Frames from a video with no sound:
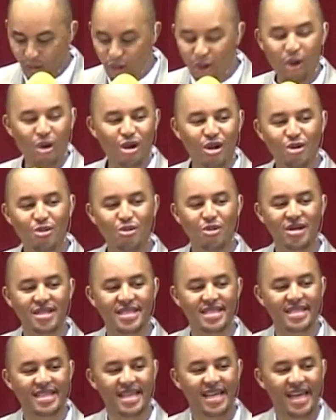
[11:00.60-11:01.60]
longer
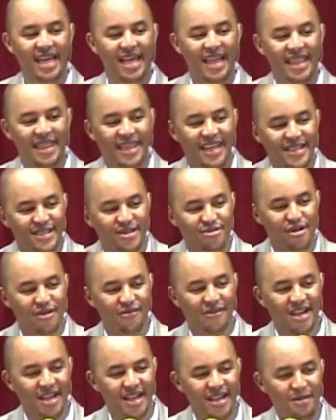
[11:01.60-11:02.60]
was this
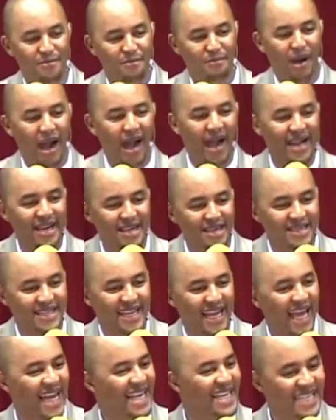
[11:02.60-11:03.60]
river mild
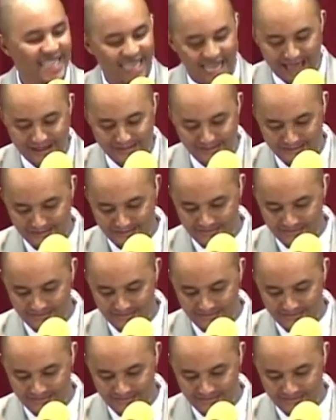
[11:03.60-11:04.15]
and tame.